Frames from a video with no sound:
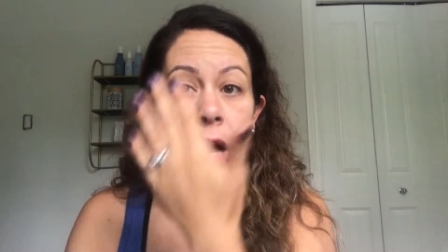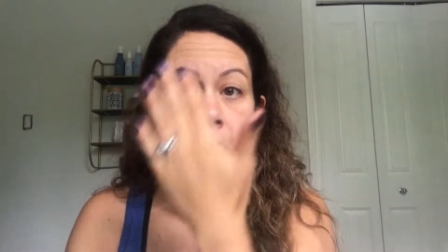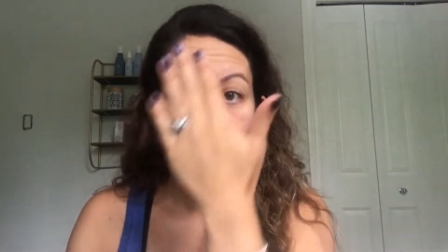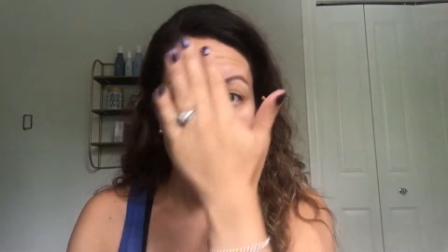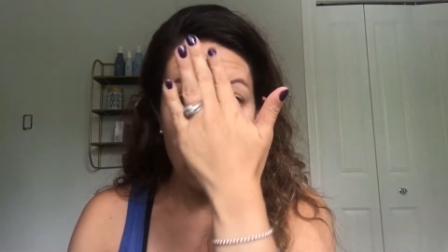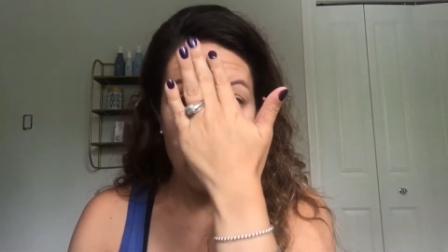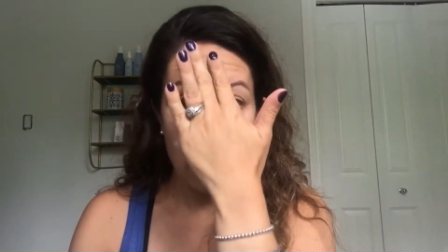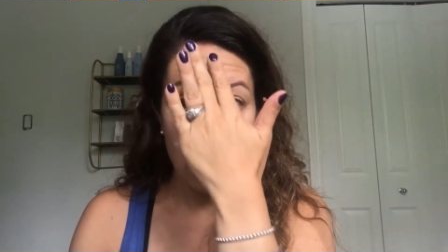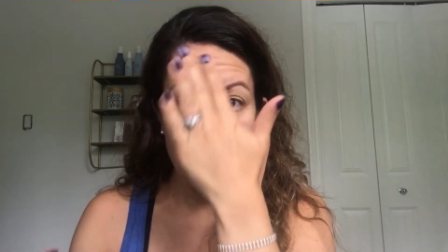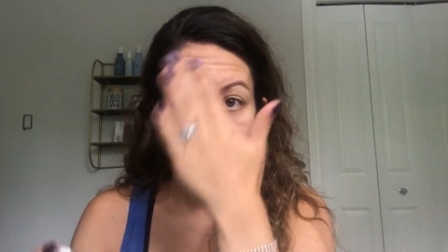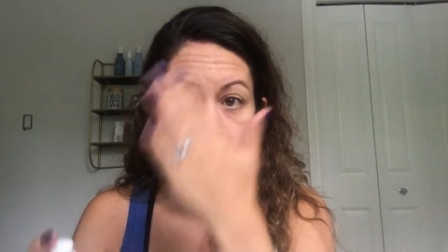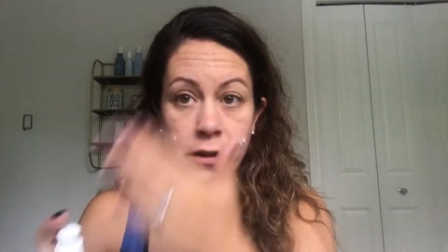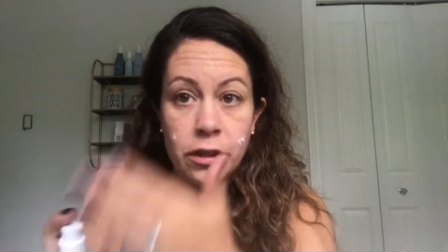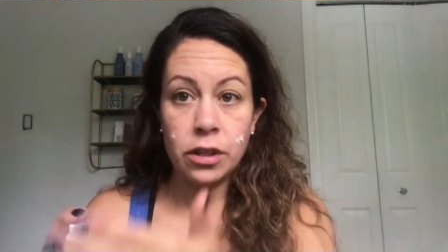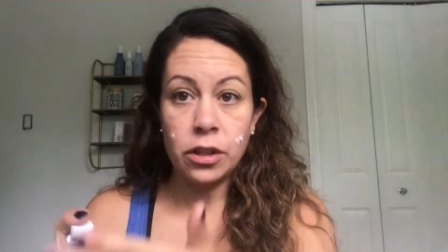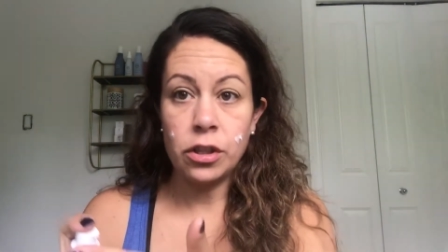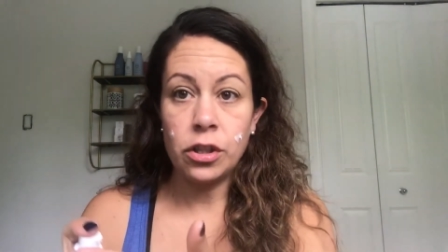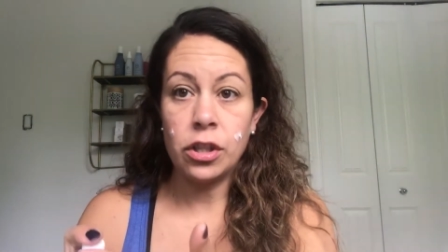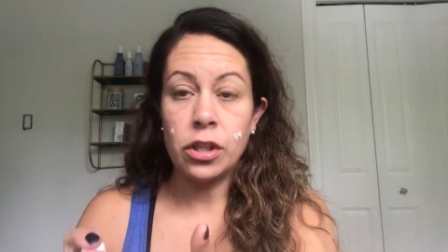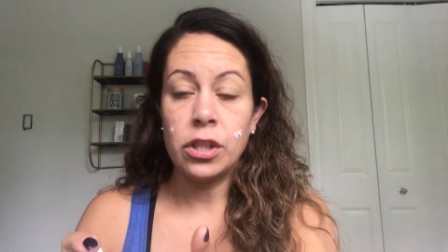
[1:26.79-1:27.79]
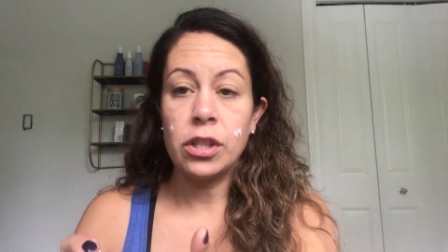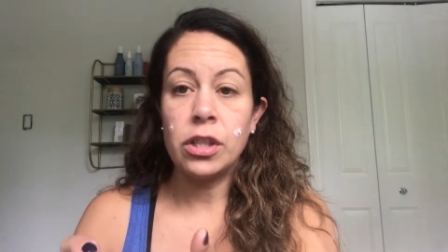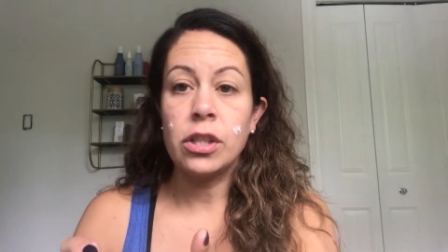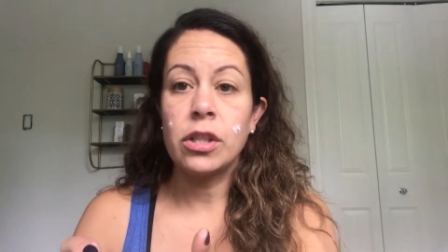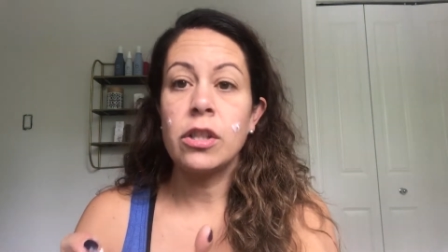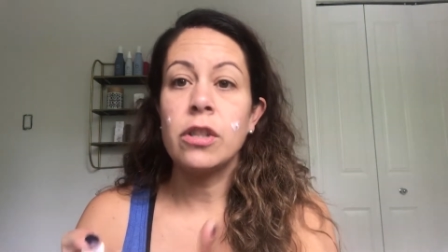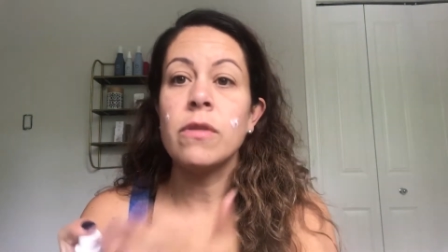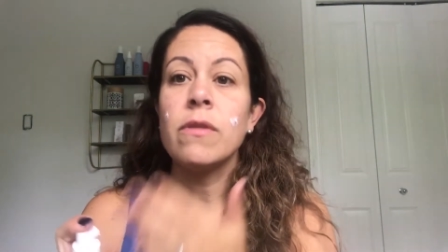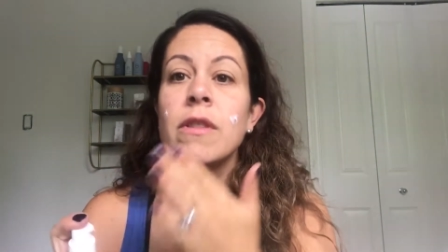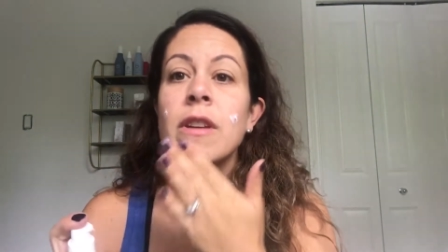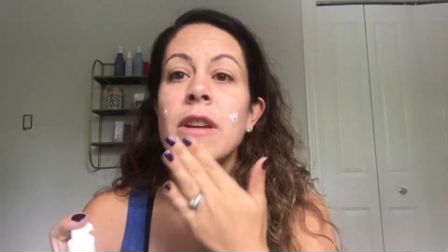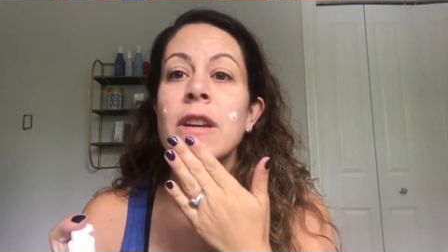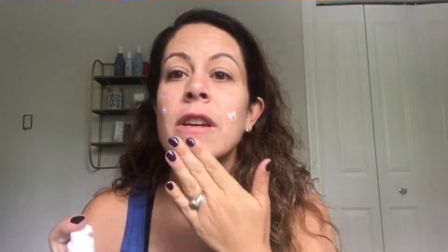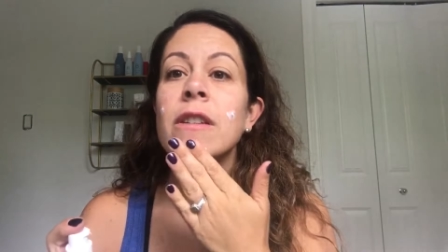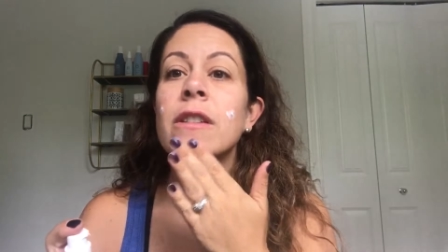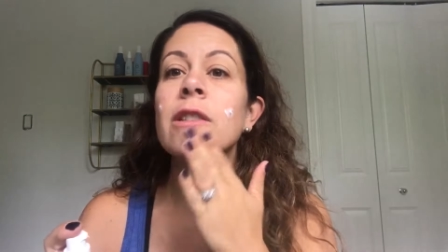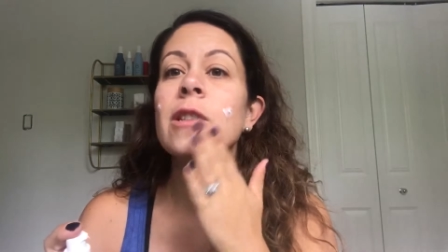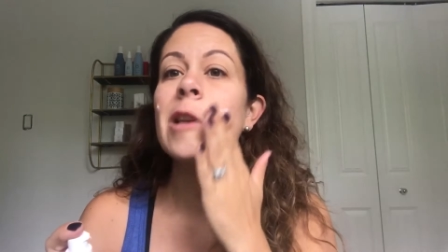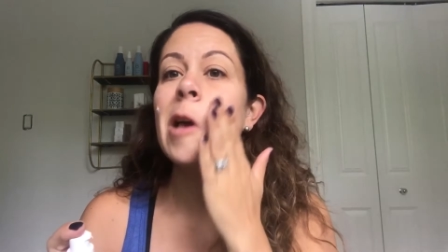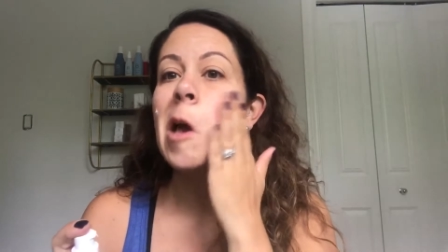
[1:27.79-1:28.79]
I often just do
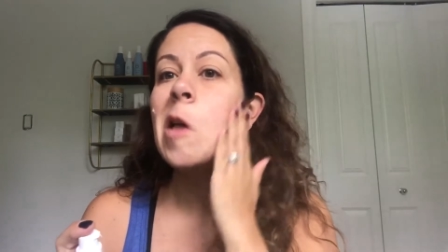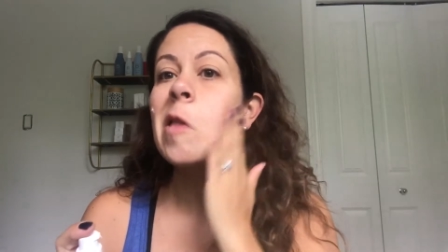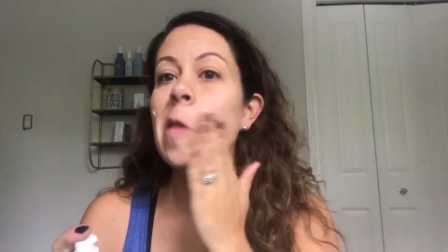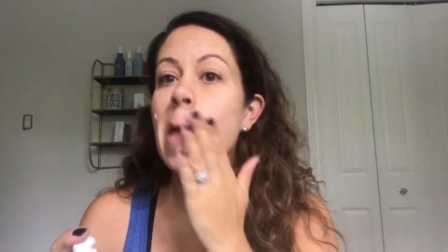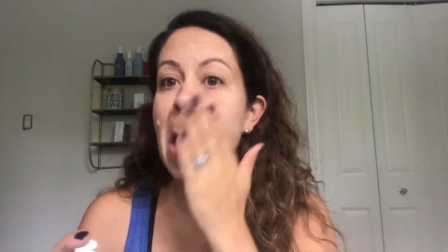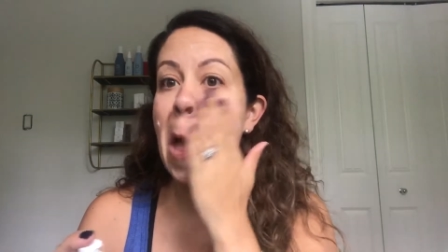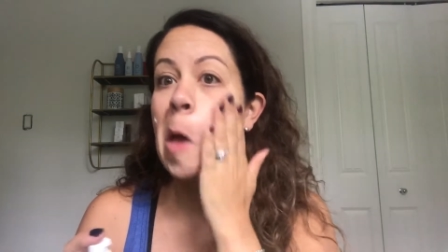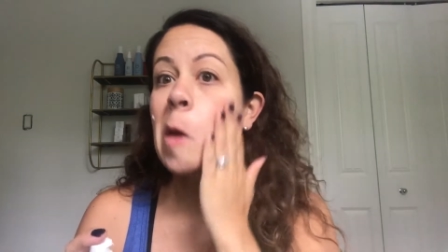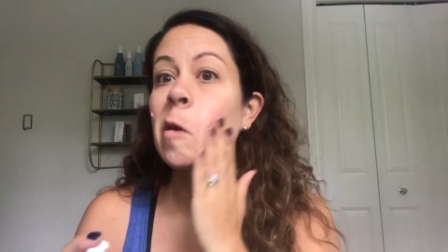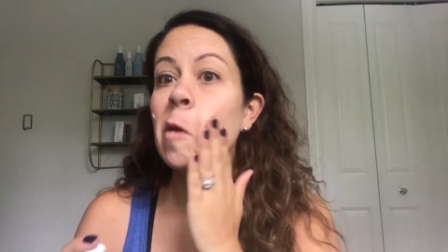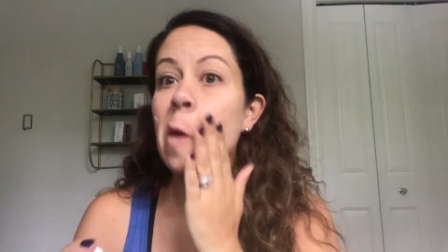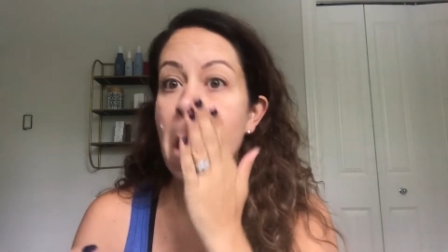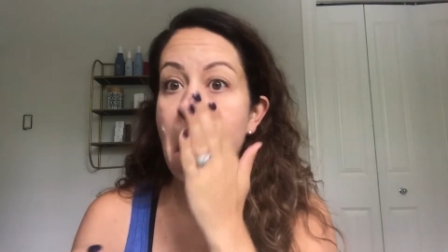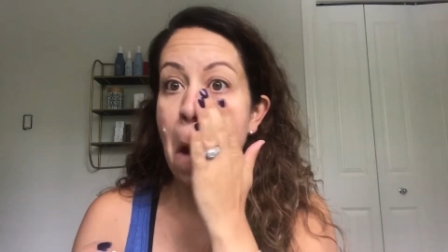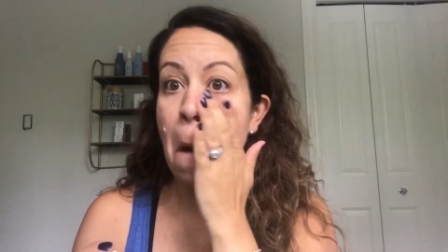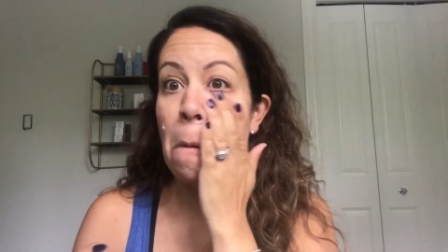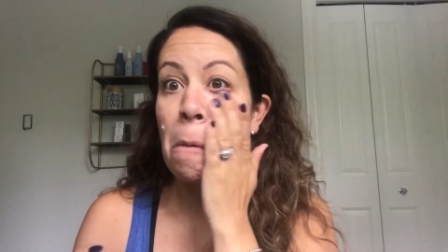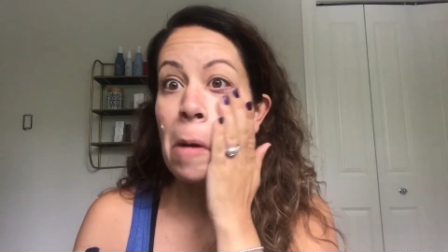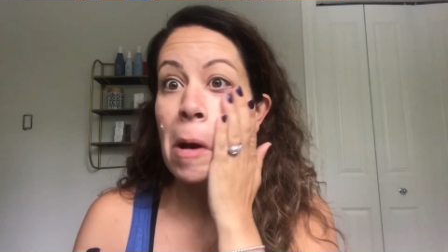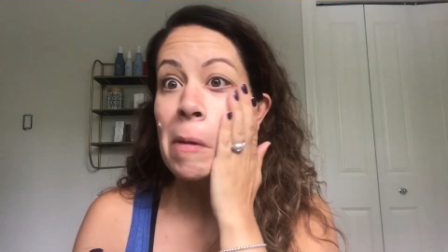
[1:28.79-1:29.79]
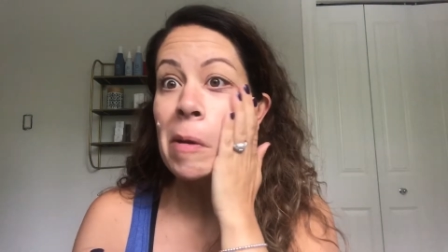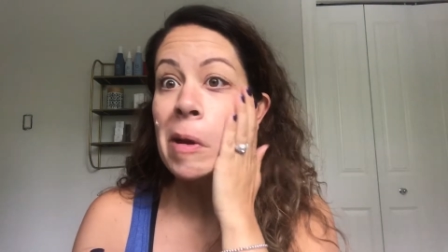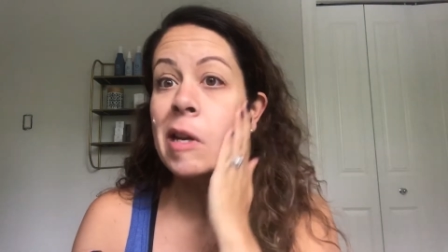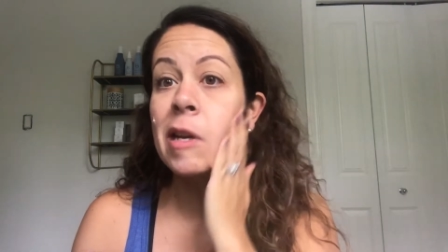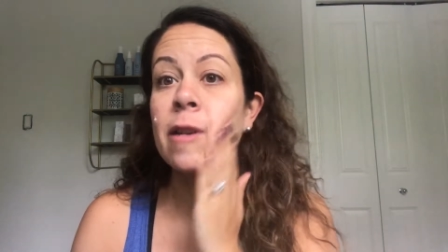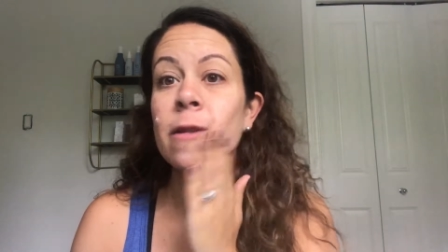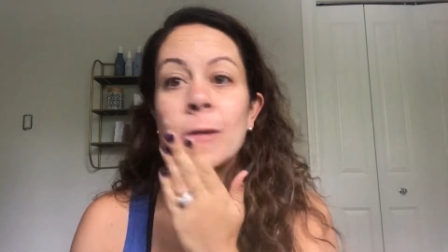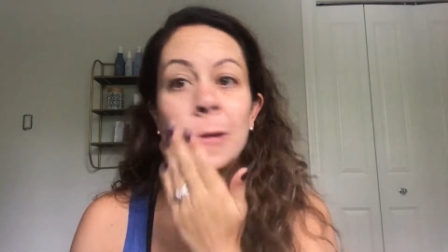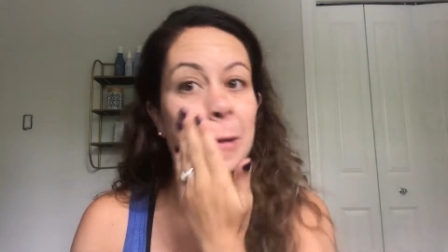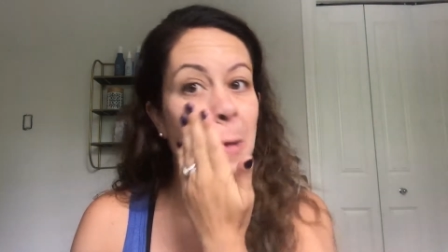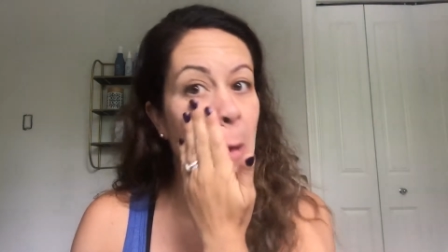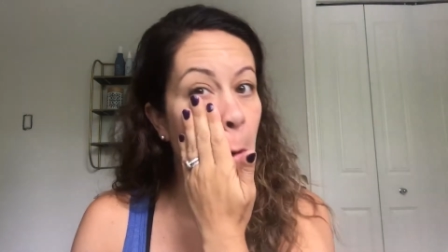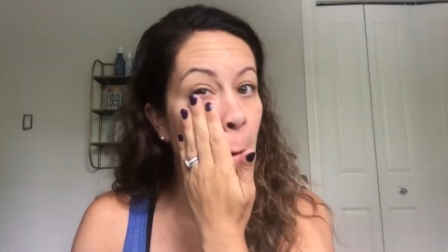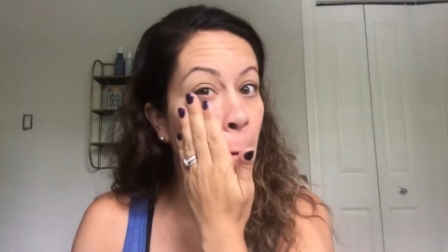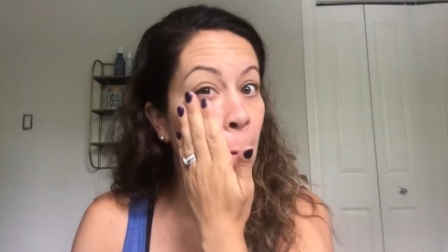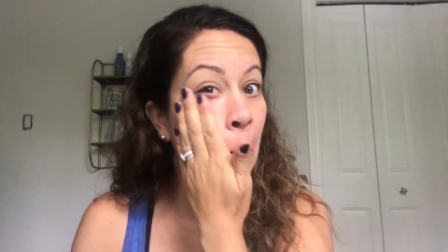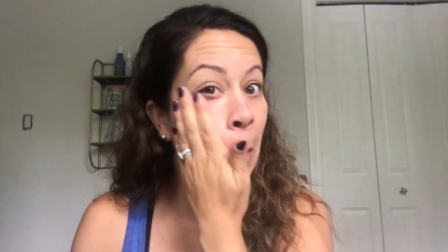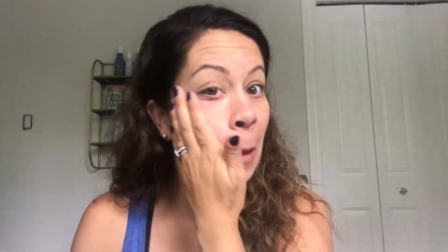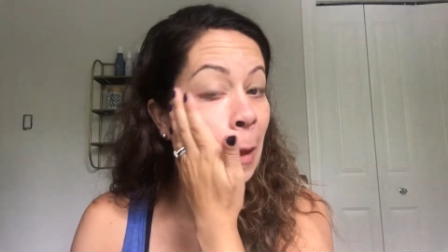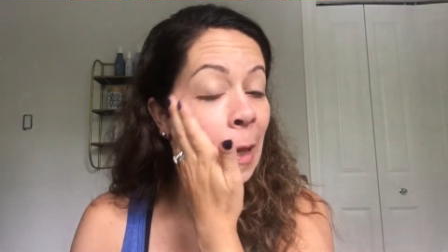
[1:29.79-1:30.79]
this and then rub it in so
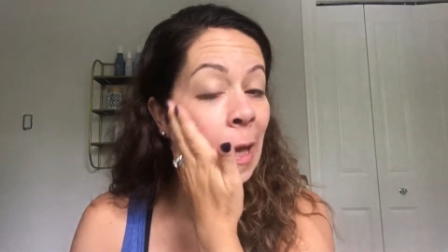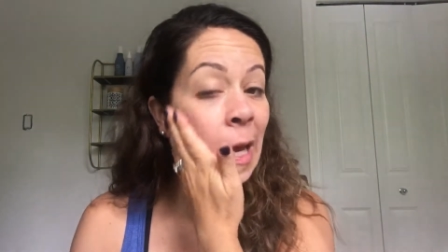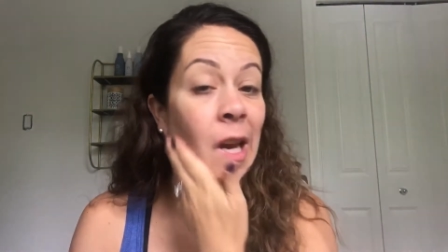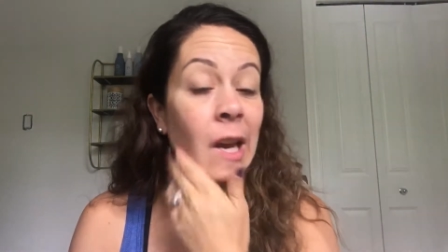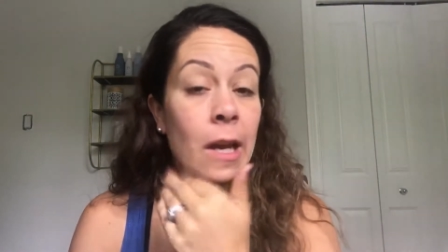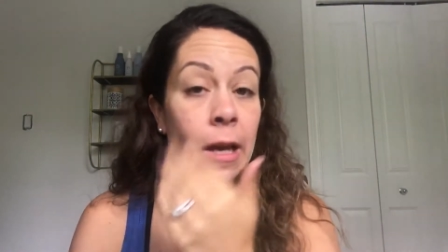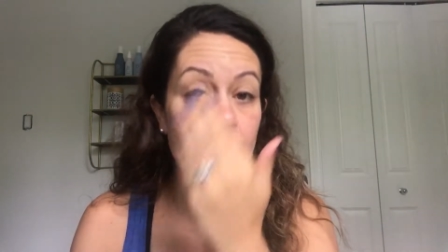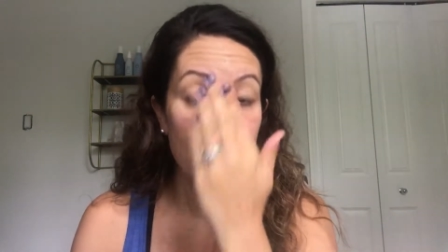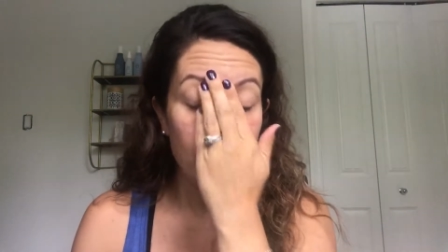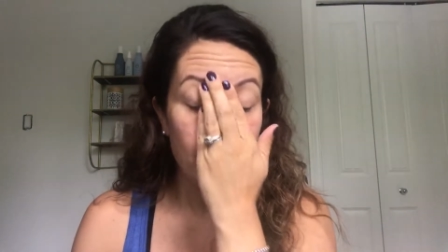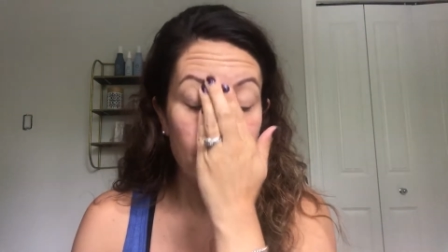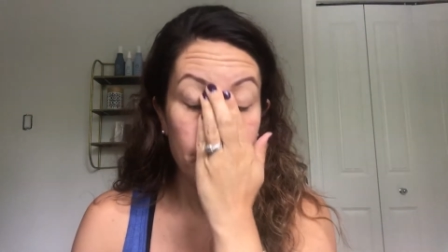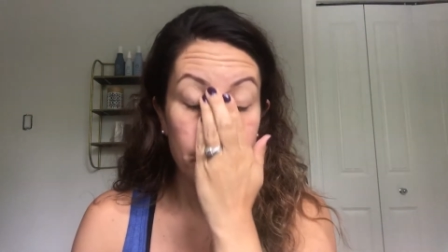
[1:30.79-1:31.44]
really